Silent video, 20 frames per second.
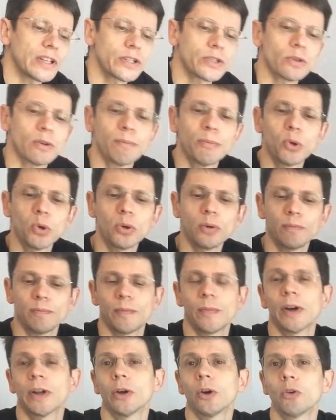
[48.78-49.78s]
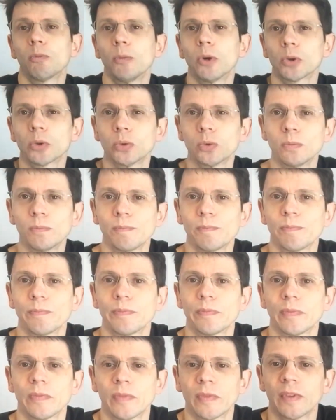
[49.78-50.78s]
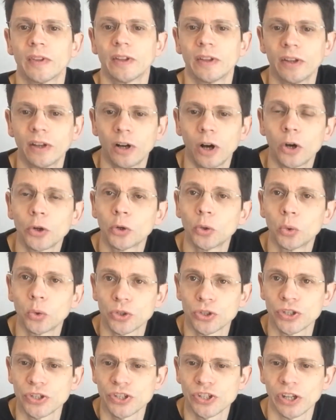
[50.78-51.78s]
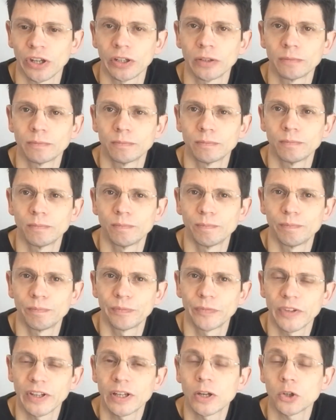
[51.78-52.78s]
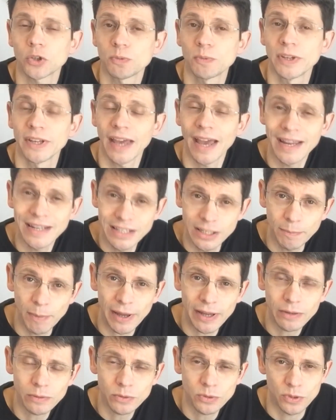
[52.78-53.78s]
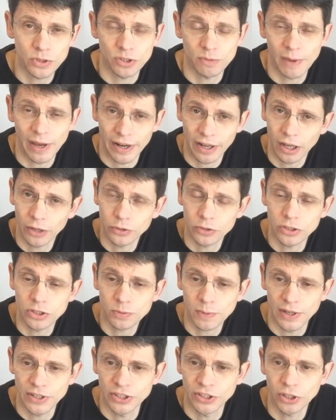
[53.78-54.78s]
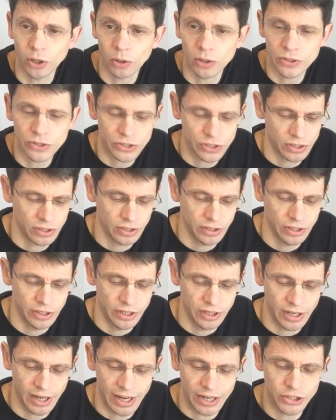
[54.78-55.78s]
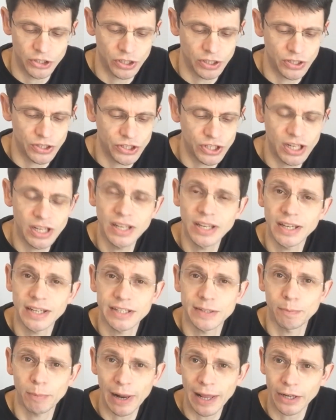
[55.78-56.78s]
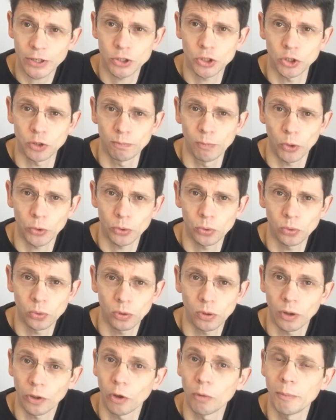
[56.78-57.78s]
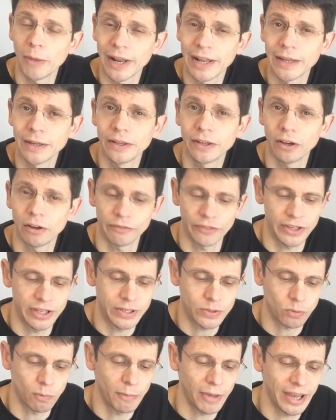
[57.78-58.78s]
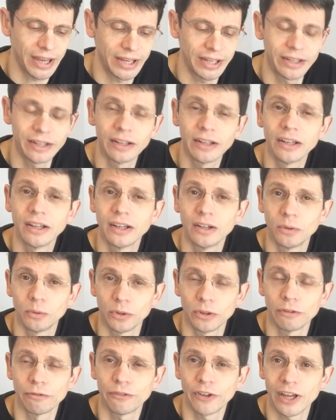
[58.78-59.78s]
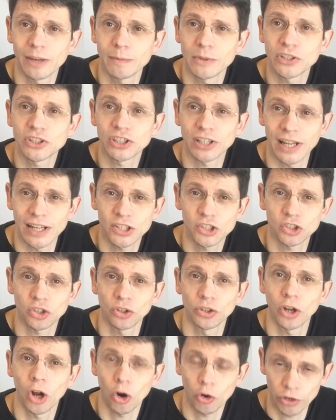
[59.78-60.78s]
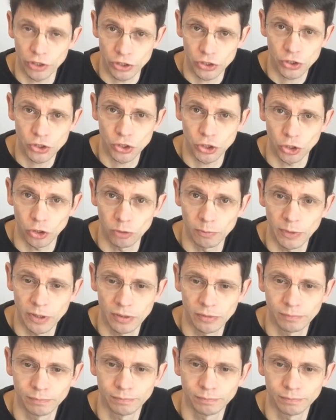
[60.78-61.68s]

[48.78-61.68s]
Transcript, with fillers: So I bought an old model on an auction site. It cost me £80, which is about $120. As you can see, it's a black tube model, although many of these were made with the famous Celestron orange tube.